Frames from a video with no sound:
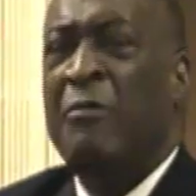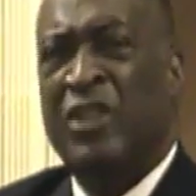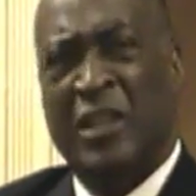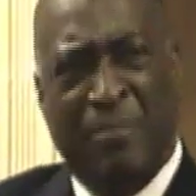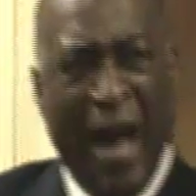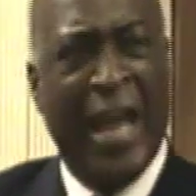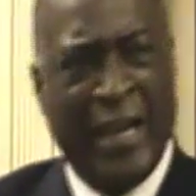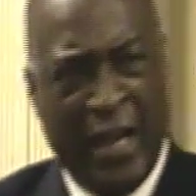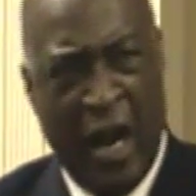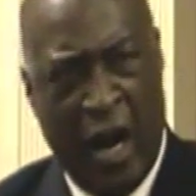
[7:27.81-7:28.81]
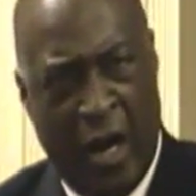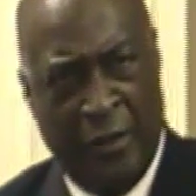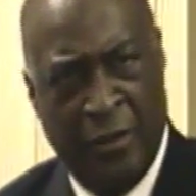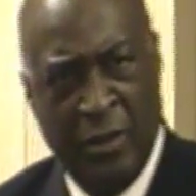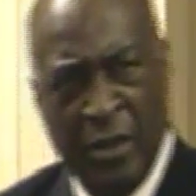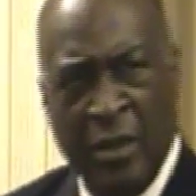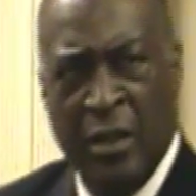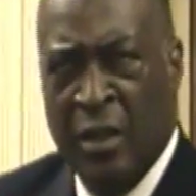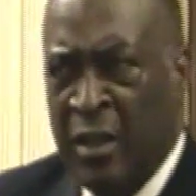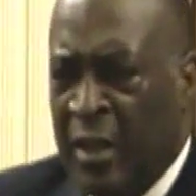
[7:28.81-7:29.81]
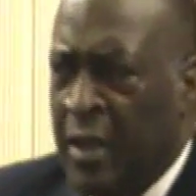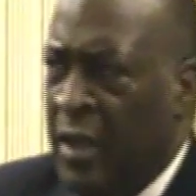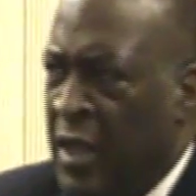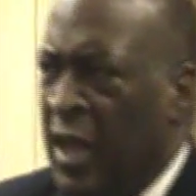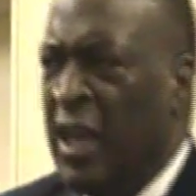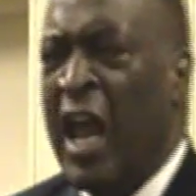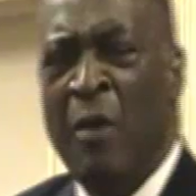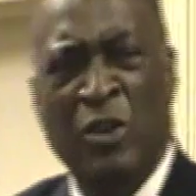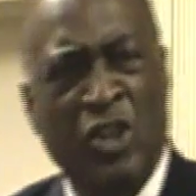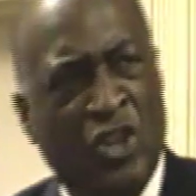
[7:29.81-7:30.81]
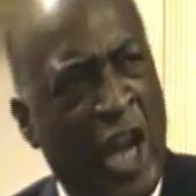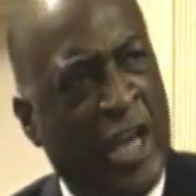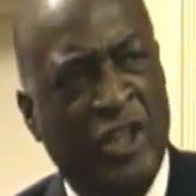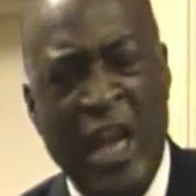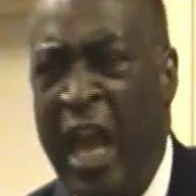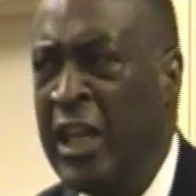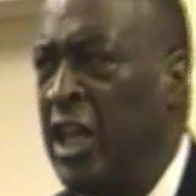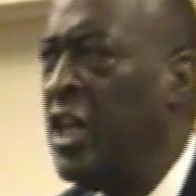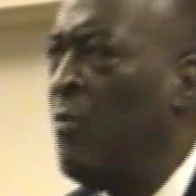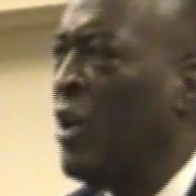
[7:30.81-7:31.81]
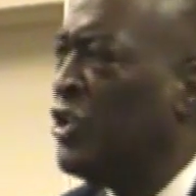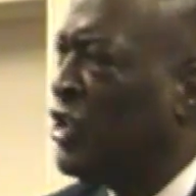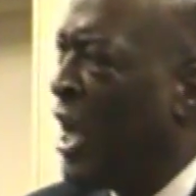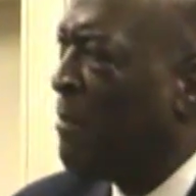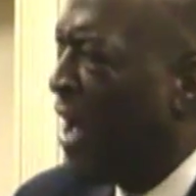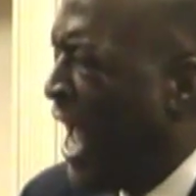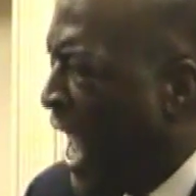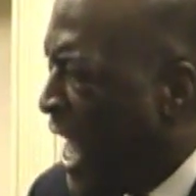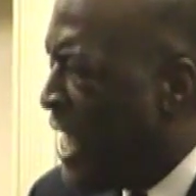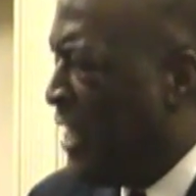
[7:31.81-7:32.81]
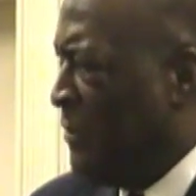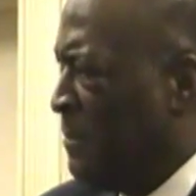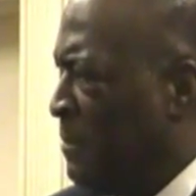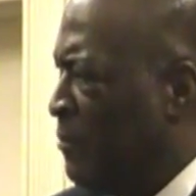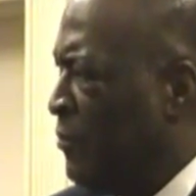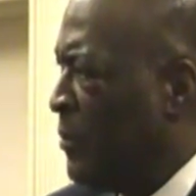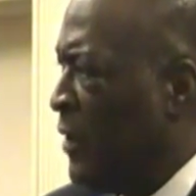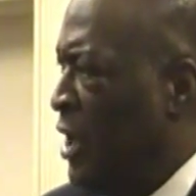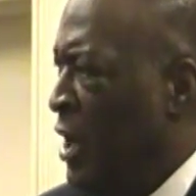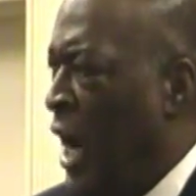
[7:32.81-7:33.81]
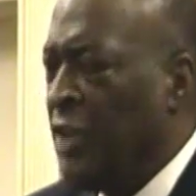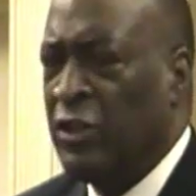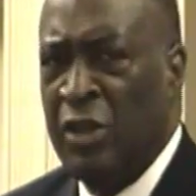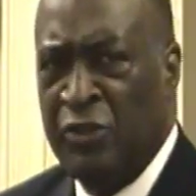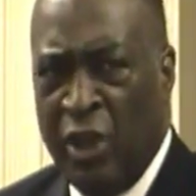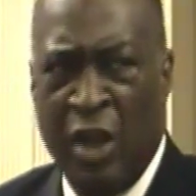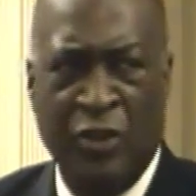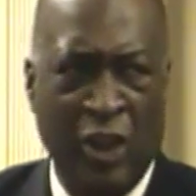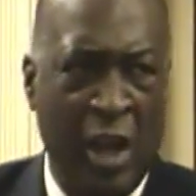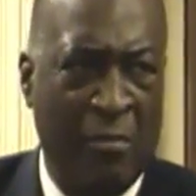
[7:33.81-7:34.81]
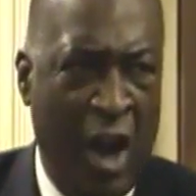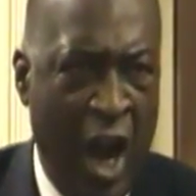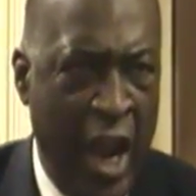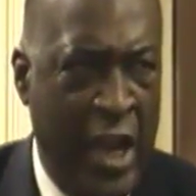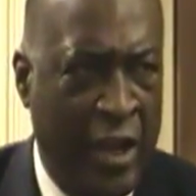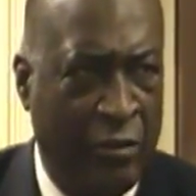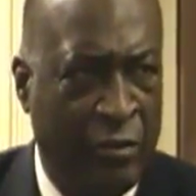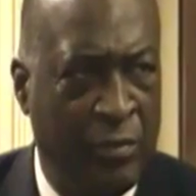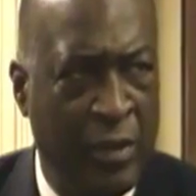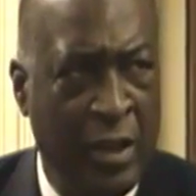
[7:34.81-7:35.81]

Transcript: That was his bodyguard. And I went to shake his hand. He didn't want to shake my hand. I said, son, shake my hand.